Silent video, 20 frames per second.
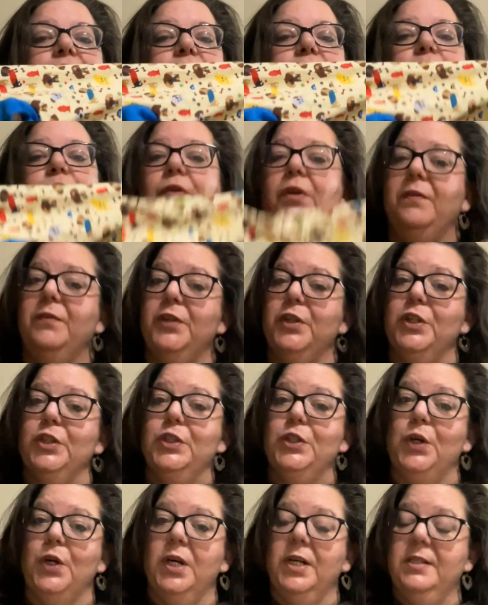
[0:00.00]
So if you have little
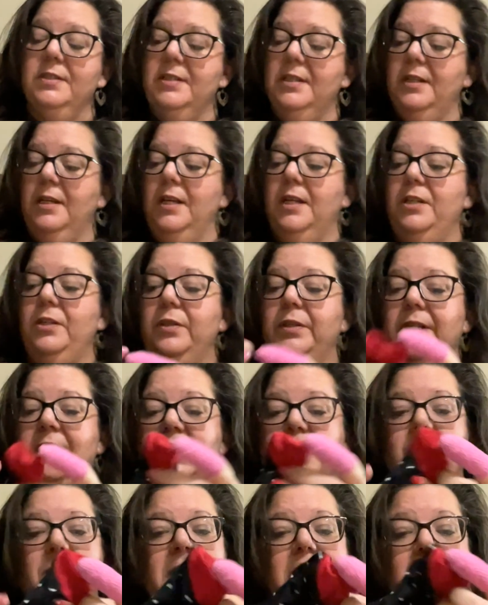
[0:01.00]
dogs and you like
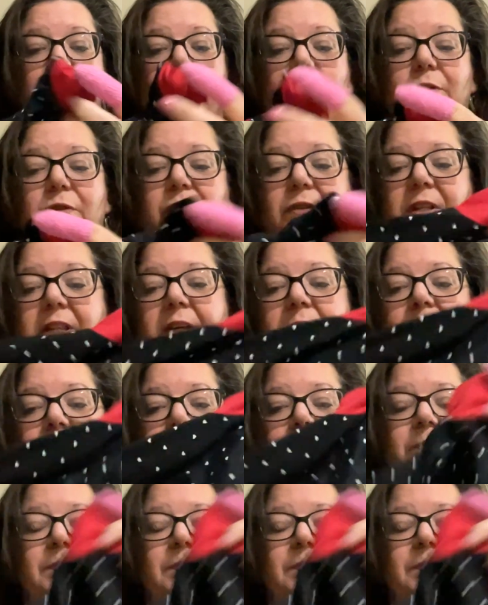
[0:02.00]
to make clothes for them,